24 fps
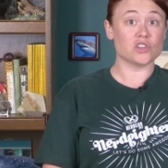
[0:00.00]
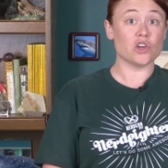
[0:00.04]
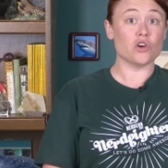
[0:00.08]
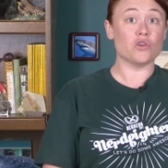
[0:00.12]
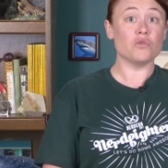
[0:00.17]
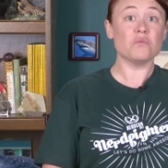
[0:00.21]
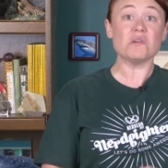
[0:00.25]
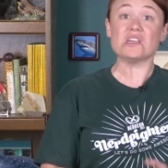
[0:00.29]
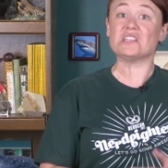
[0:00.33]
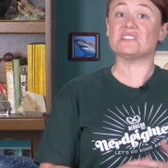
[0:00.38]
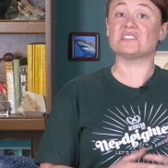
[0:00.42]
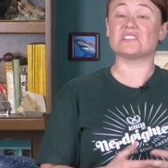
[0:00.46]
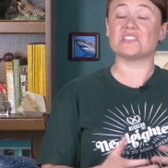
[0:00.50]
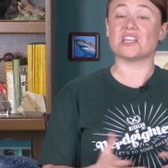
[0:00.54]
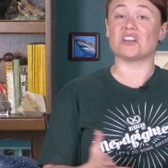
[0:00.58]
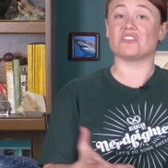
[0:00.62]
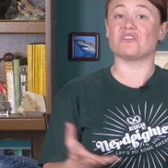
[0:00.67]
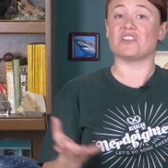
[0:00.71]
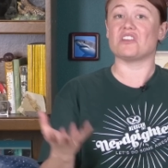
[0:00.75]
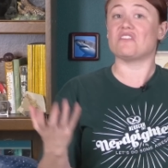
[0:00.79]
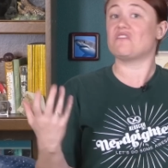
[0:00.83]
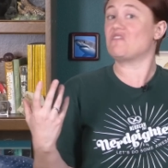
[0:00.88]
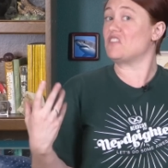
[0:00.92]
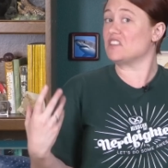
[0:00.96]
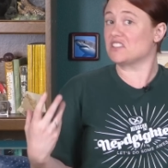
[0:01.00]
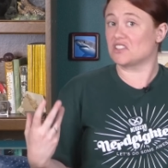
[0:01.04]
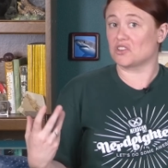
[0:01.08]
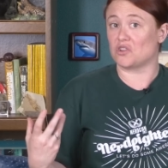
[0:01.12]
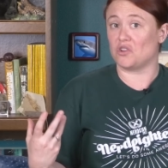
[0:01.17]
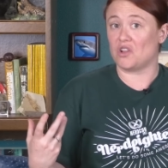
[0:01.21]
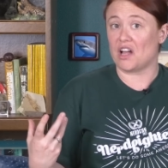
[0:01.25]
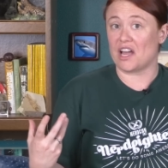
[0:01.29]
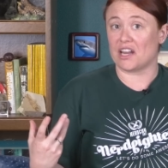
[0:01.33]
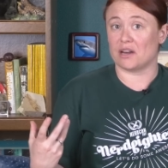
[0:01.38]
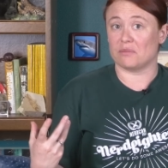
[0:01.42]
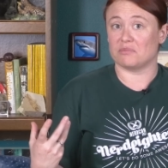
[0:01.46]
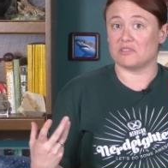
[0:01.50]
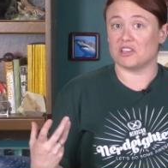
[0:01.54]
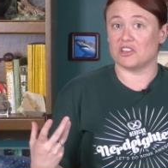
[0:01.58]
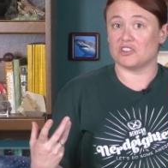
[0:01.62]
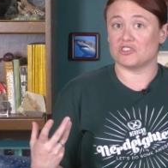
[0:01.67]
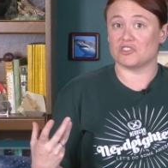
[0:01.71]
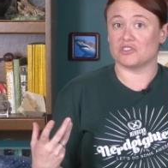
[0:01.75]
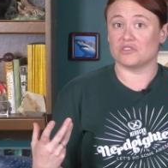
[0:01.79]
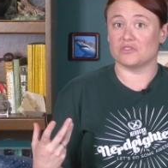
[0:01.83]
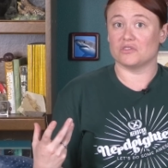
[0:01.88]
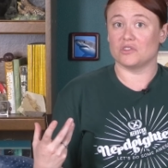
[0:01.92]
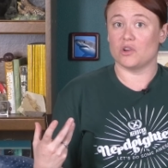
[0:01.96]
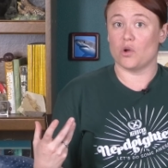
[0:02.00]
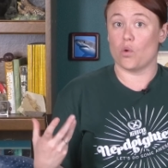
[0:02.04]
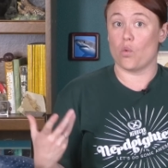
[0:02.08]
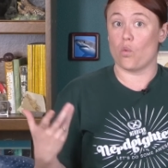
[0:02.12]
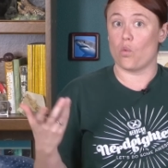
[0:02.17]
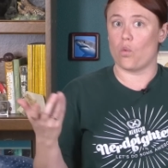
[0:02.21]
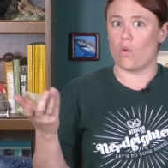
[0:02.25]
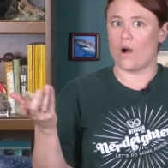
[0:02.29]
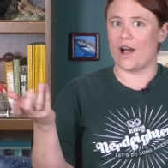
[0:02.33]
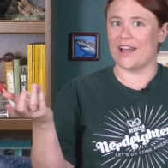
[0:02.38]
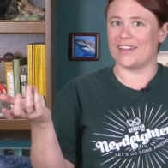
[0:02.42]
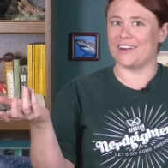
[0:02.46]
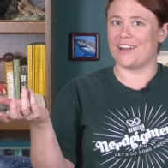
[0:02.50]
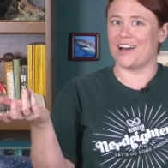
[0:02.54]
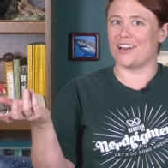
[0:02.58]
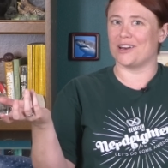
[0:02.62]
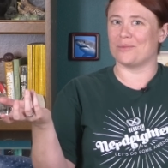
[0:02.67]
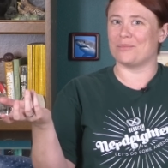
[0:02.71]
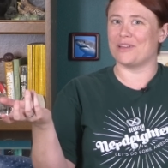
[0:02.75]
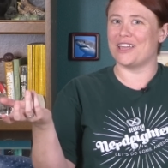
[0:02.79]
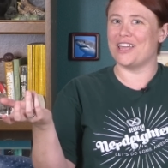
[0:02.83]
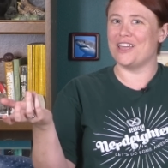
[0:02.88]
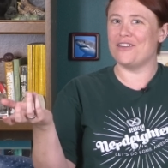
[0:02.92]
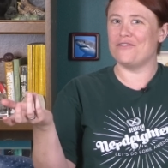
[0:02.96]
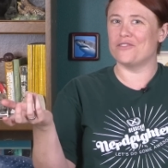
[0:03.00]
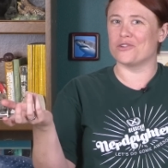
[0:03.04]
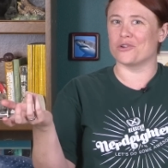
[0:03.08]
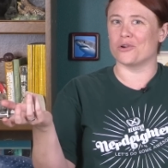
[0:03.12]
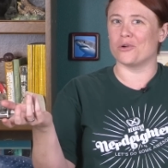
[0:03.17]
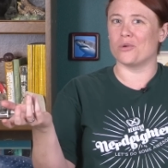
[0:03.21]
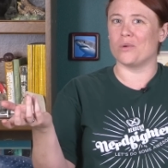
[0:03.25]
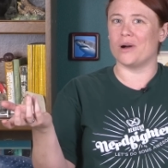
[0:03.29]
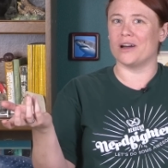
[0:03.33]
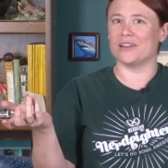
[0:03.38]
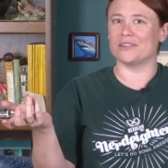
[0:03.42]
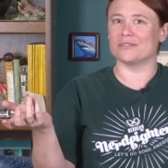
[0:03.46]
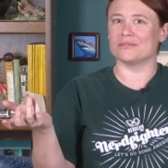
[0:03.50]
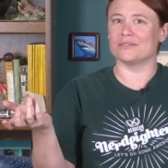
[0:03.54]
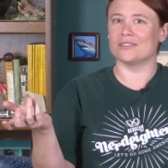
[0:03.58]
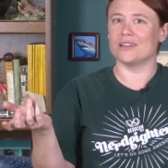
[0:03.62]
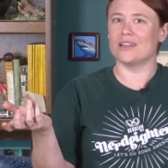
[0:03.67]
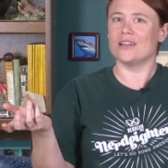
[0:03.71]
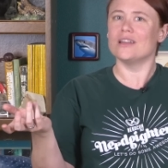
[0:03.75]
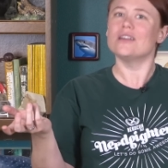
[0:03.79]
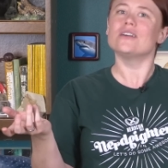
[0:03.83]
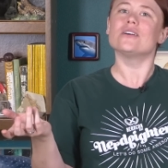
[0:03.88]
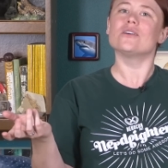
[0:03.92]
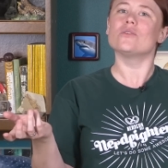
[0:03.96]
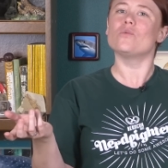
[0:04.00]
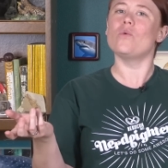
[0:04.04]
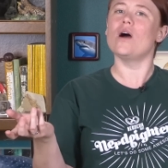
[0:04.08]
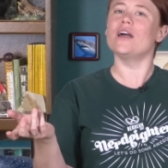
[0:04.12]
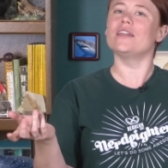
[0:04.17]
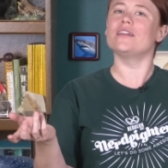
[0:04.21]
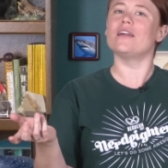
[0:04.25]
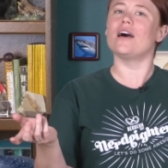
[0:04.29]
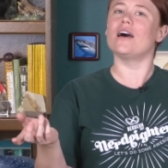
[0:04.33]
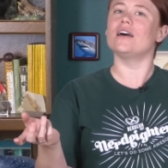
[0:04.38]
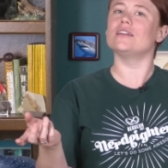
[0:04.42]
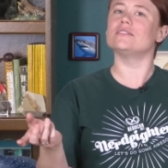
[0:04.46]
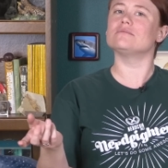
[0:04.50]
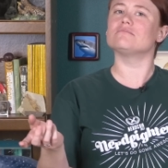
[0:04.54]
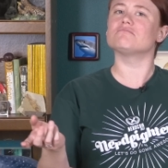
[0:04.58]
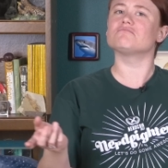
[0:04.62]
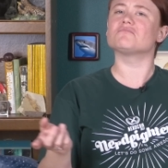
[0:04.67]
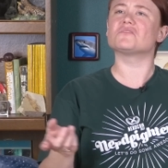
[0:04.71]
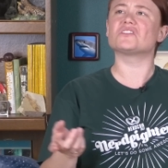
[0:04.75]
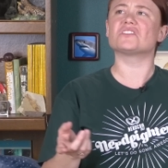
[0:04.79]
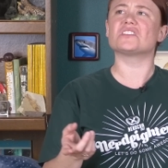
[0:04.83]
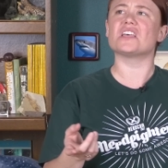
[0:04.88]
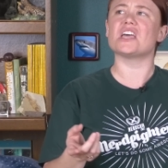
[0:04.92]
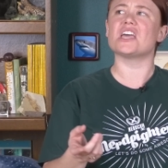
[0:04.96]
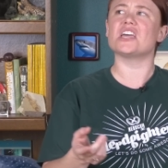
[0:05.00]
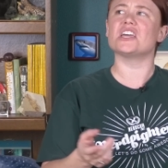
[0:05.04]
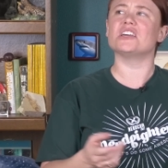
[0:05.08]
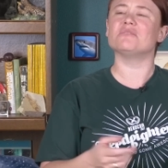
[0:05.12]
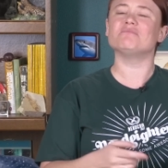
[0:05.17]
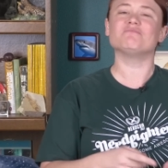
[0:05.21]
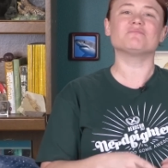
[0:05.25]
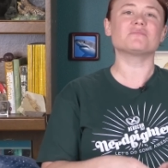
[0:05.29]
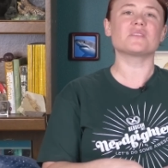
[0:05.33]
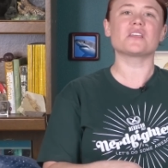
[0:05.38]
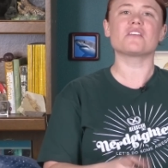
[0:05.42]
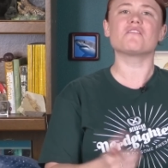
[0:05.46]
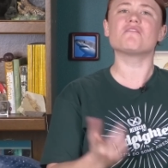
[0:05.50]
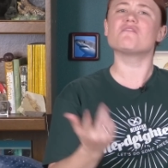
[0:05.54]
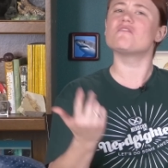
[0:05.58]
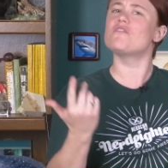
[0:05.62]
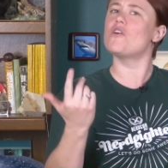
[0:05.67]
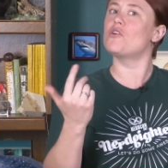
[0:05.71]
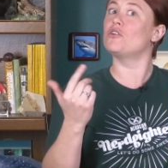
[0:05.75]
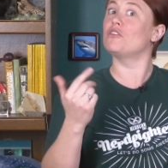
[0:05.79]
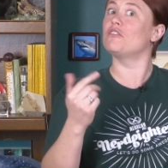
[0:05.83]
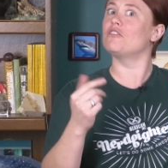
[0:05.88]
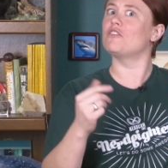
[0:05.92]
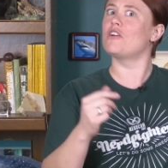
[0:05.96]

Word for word: So instead of a physical adaptation, why not a behavioral one? Why not, say, phone a